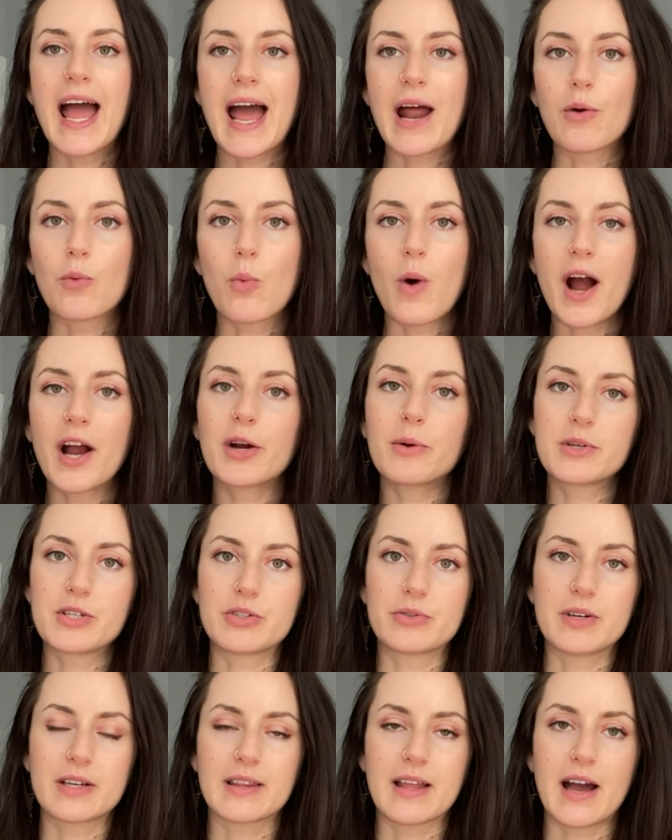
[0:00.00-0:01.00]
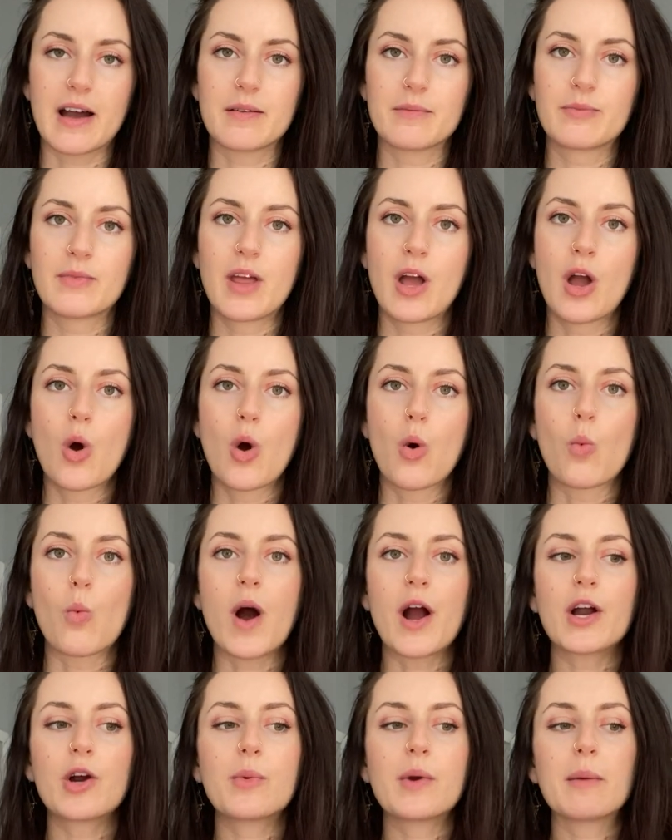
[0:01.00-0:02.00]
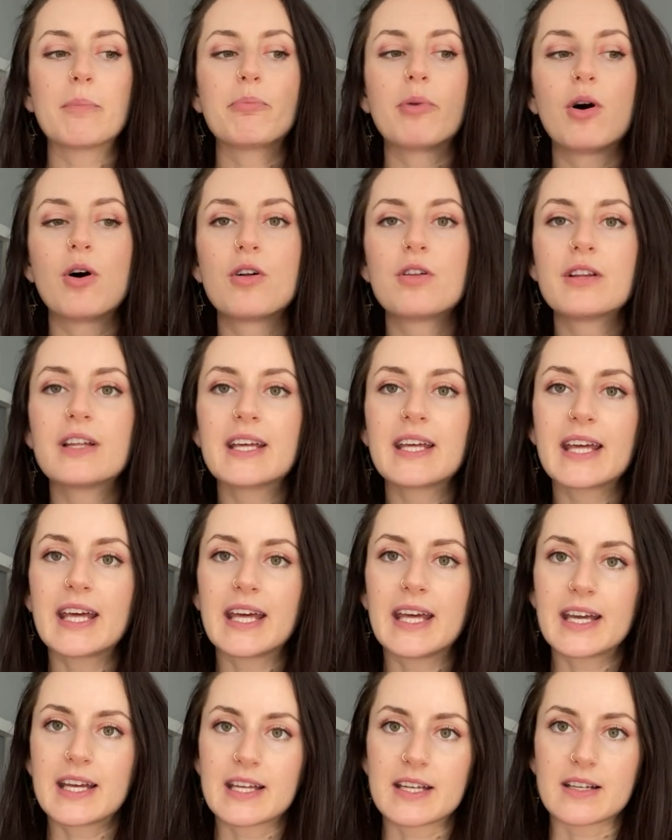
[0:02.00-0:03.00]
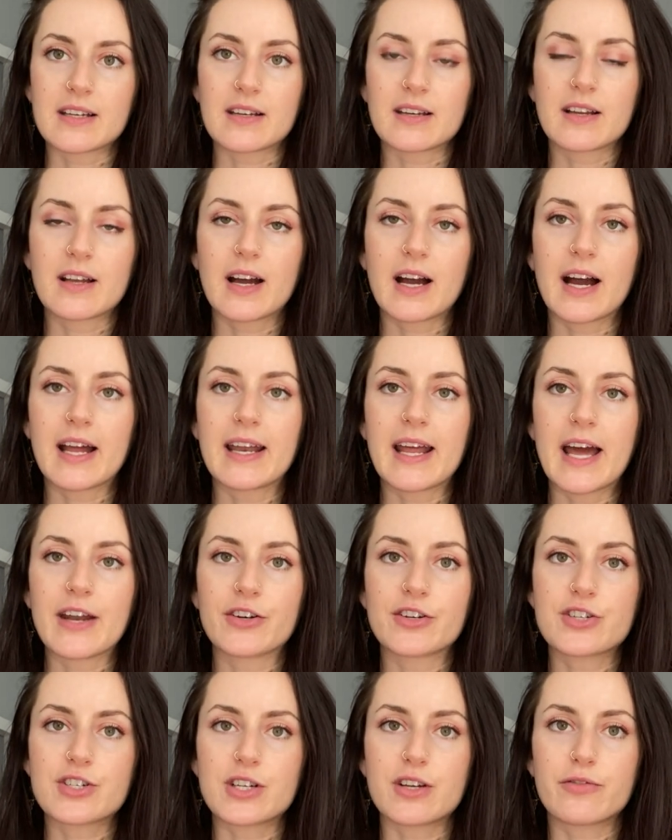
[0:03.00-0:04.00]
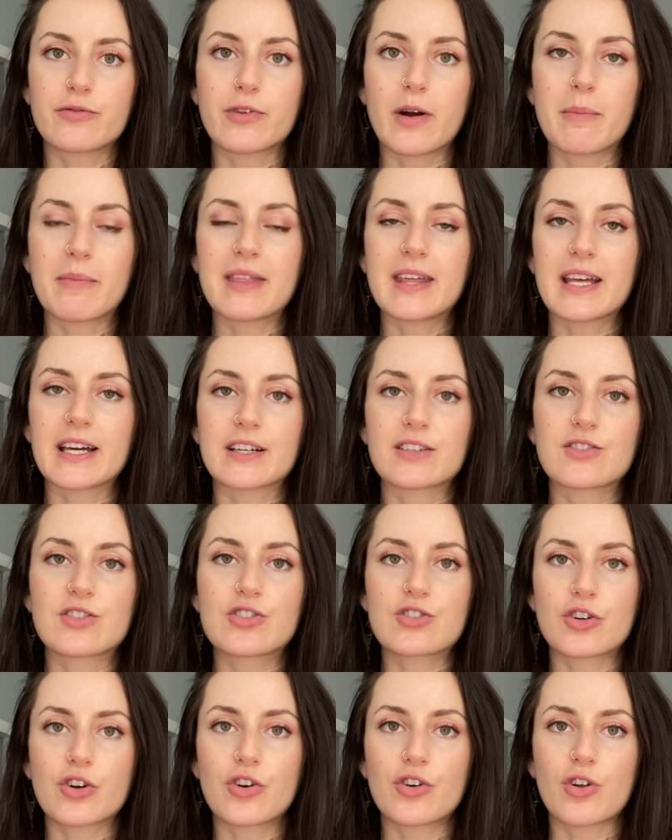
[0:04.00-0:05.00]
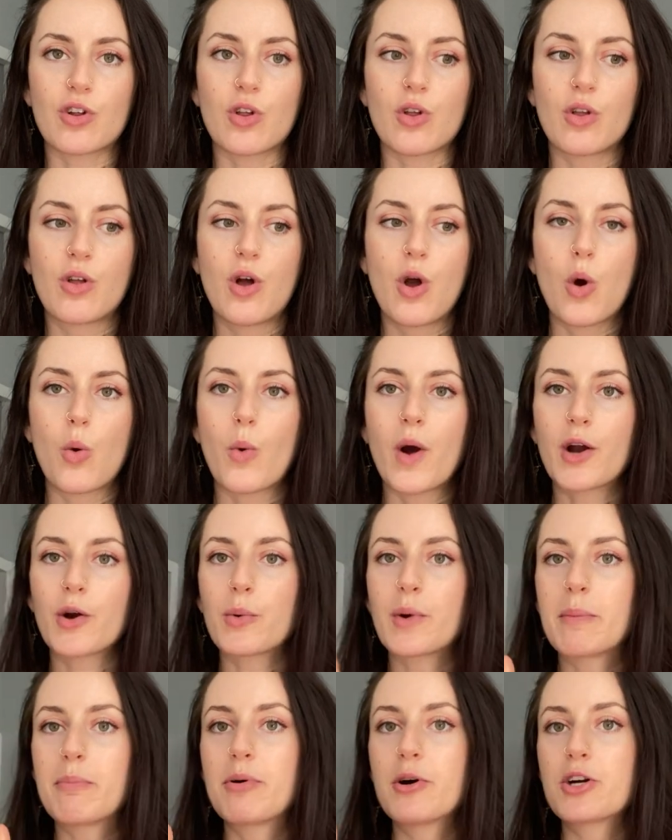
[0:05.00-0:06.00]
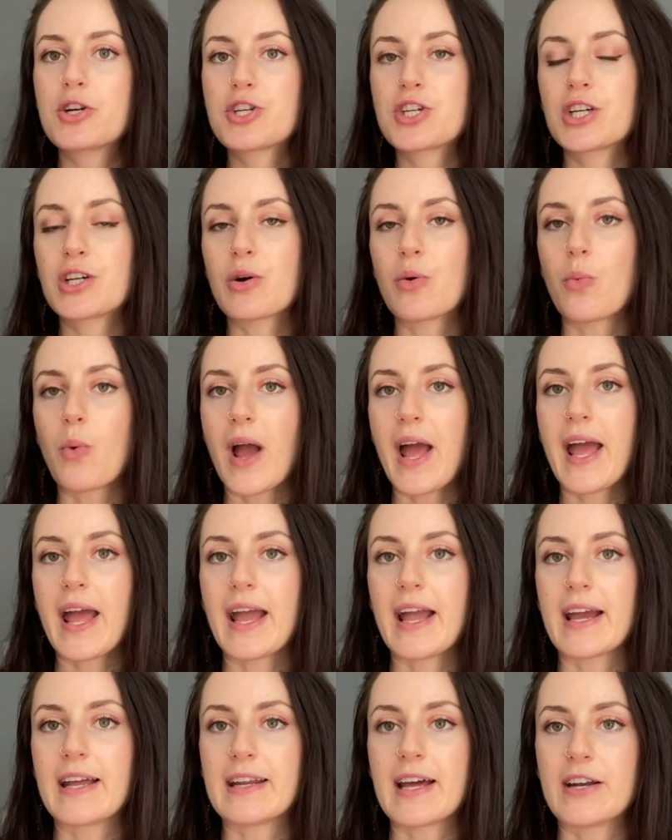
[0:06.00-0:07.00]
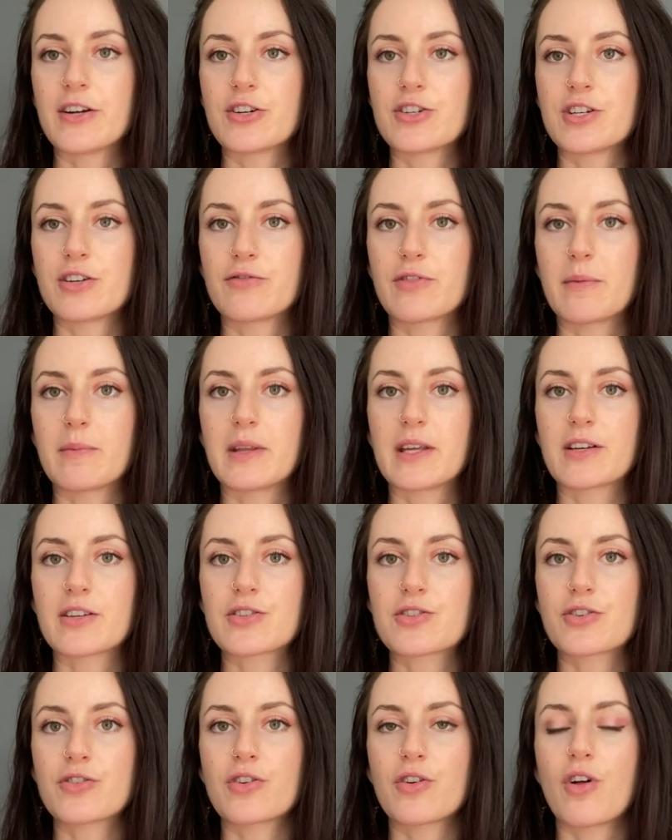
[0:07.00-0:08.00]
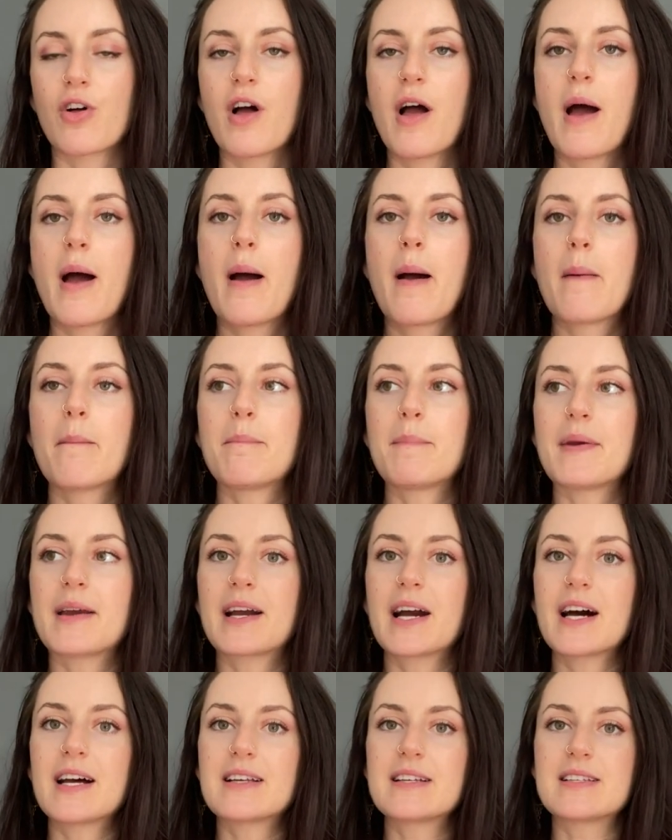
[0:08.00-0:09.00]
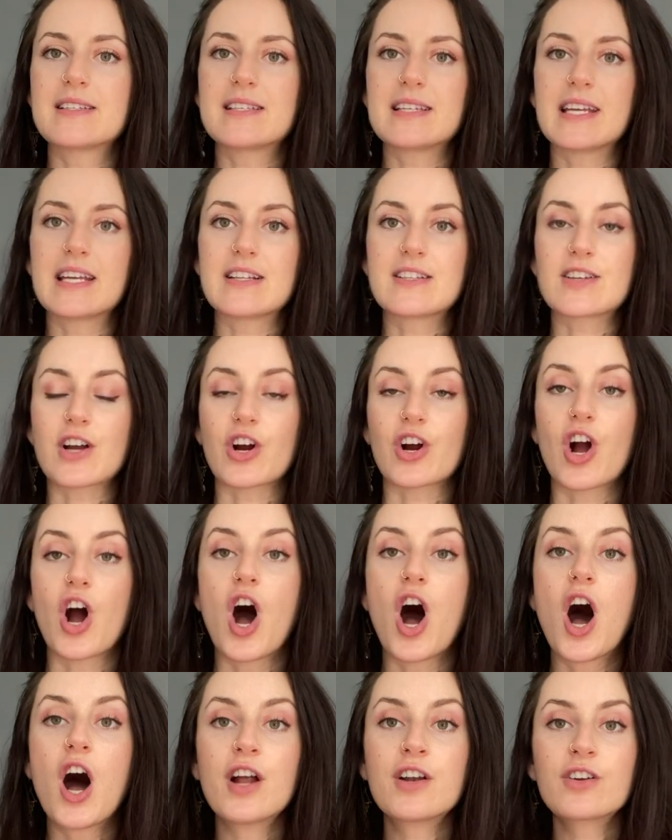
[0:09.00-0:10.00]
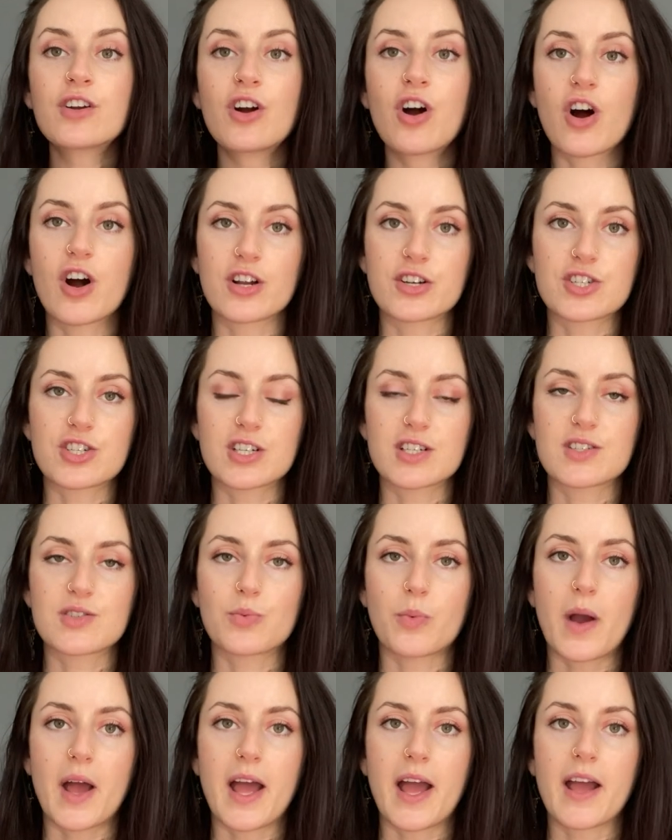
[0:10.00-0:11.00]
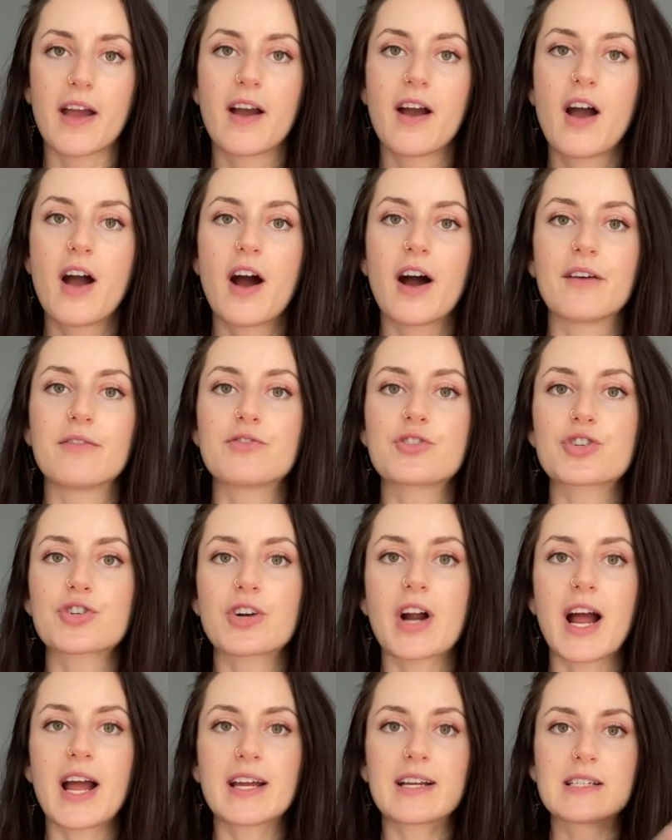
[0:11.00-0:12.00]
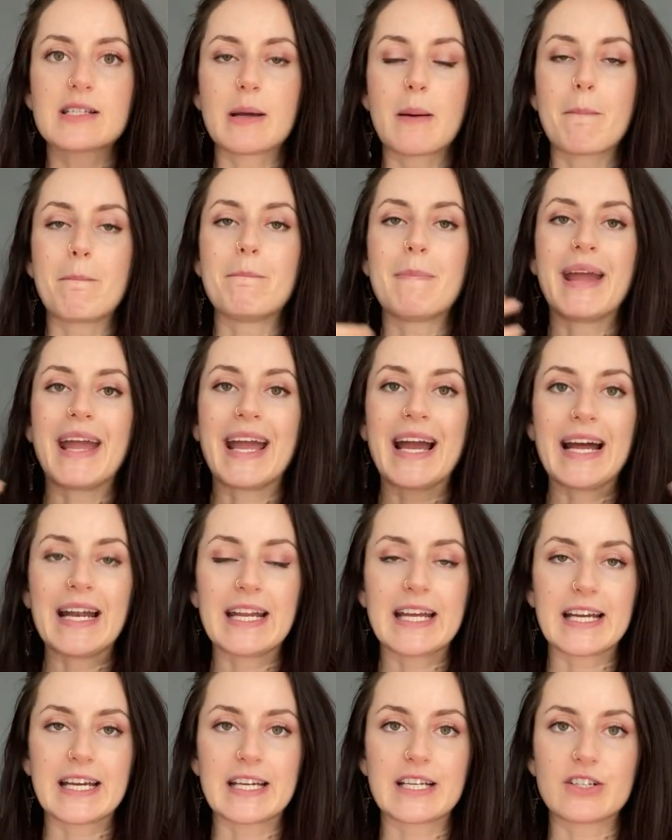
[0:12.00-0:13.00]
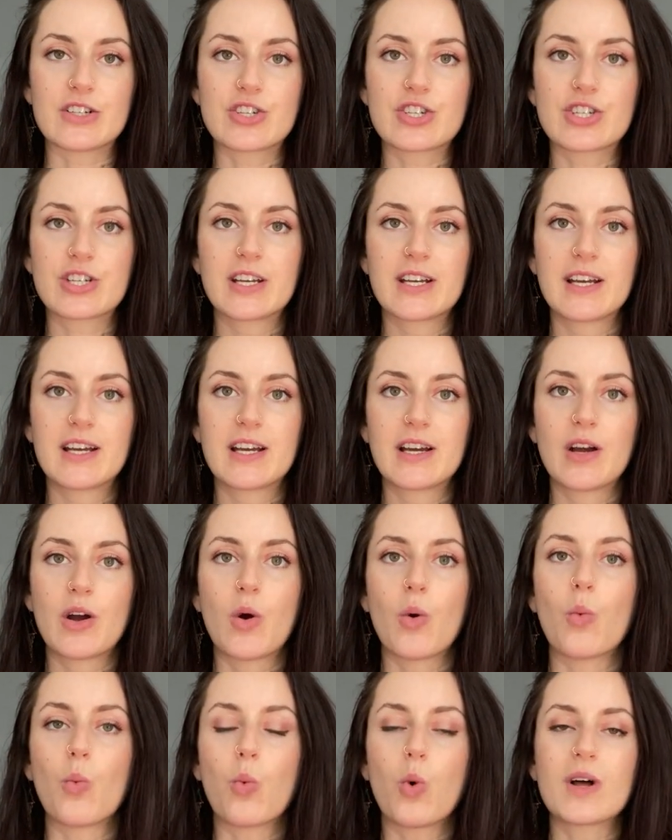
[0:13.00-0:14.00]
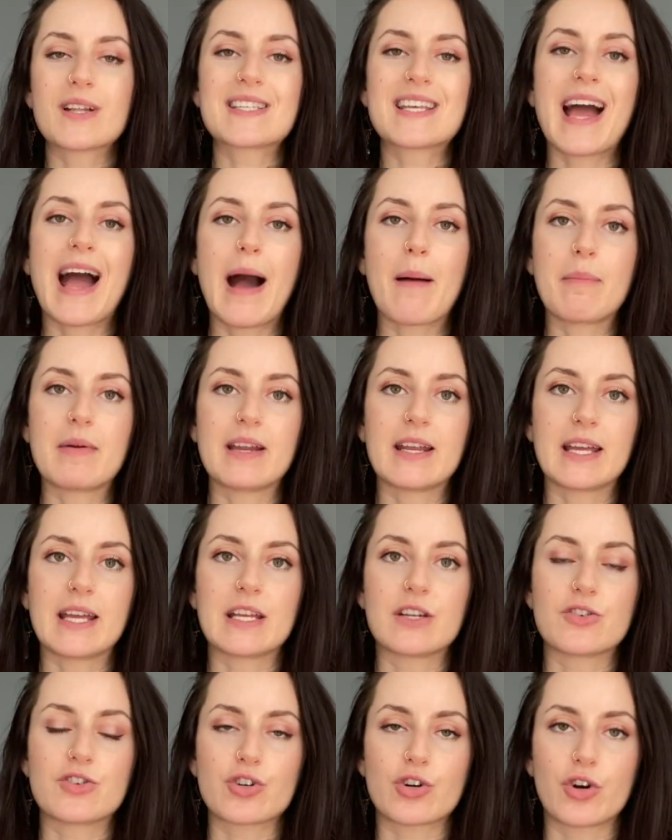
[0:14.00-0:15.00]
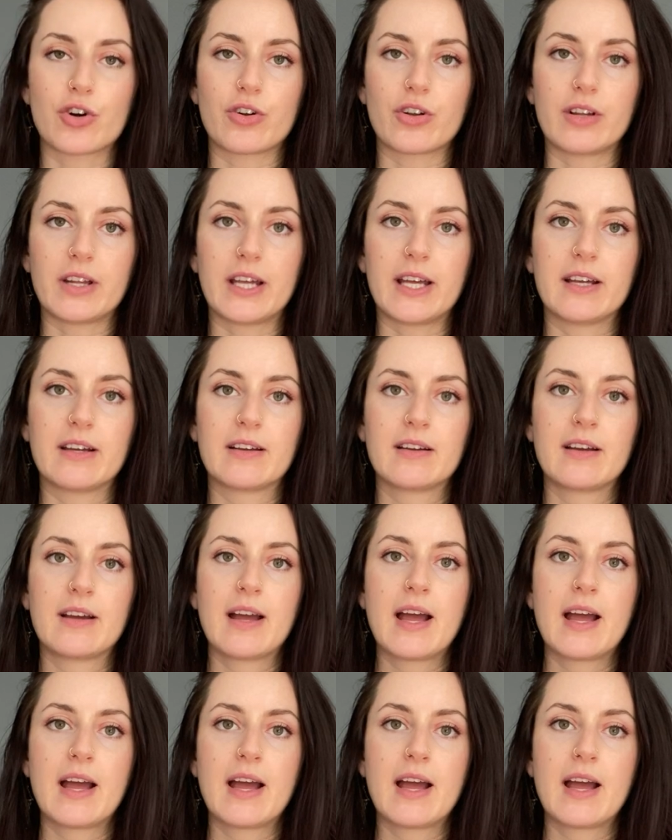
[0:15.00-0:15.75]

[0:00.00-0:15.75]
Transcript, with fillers: And why are we doing that? Why are we pulling in an energy from the external? Why are we pushing away an energy from the external? Because it's our unconscious way of trying to manage what's happening internally.